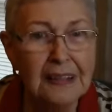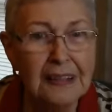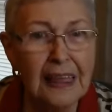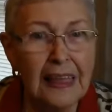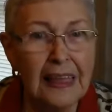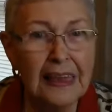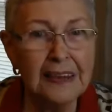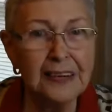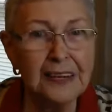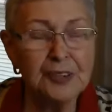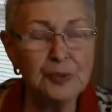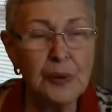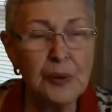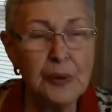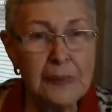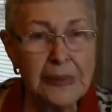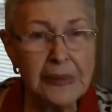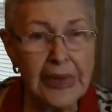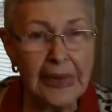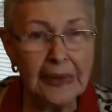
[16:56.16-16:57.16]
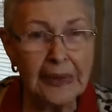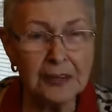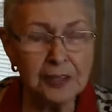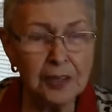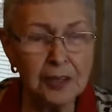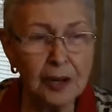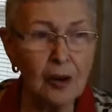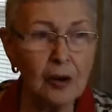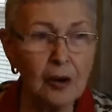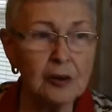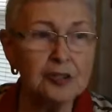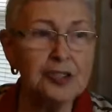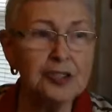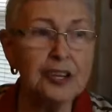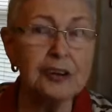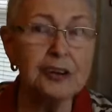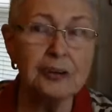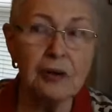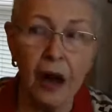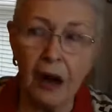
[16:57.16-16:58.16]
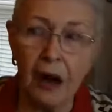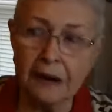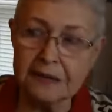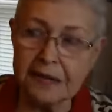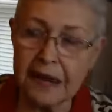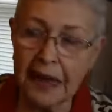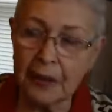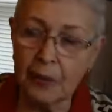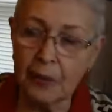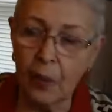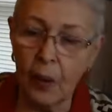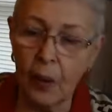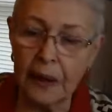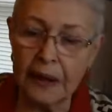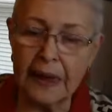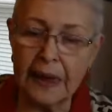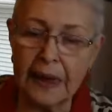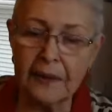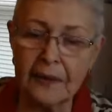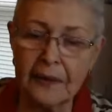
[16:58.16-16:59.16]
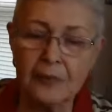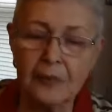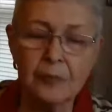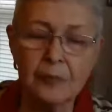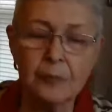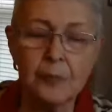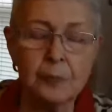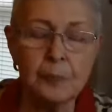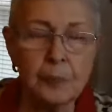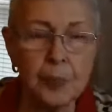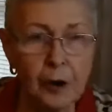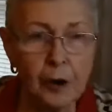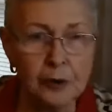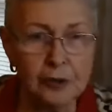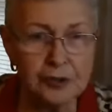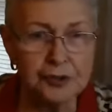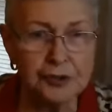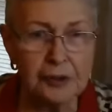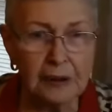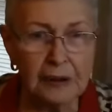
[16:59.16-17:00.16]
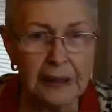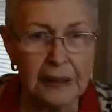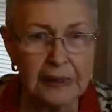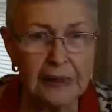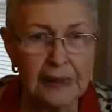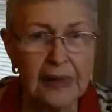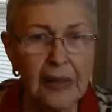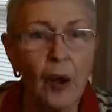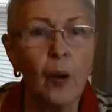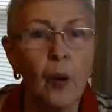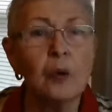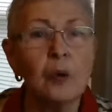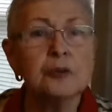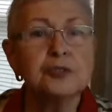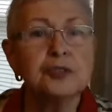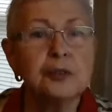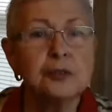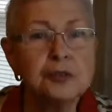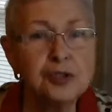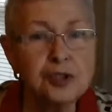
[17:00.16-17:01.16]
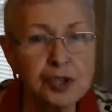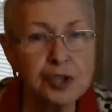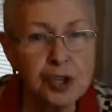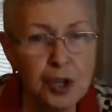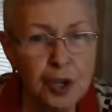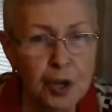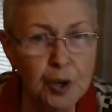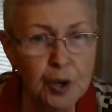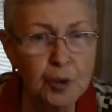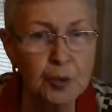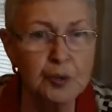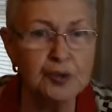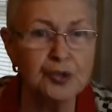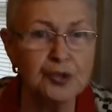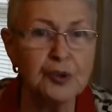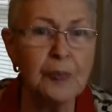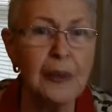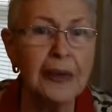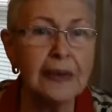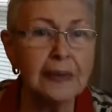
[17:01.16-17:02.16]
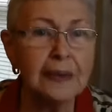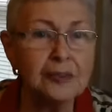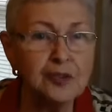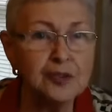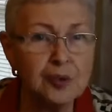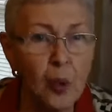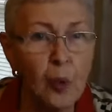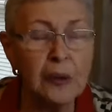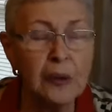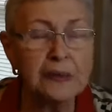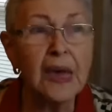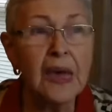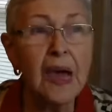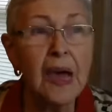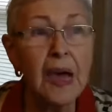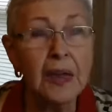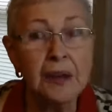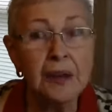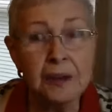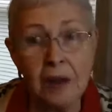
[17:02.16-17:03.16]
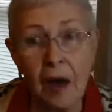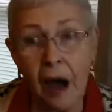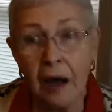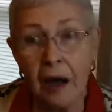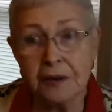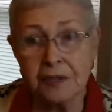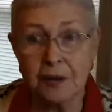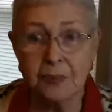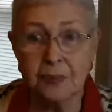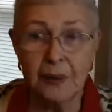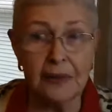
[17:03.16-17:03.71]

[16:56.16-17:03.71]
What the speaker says: And as we begin to learn to not take whatever personally, or to choose to make a choice not to be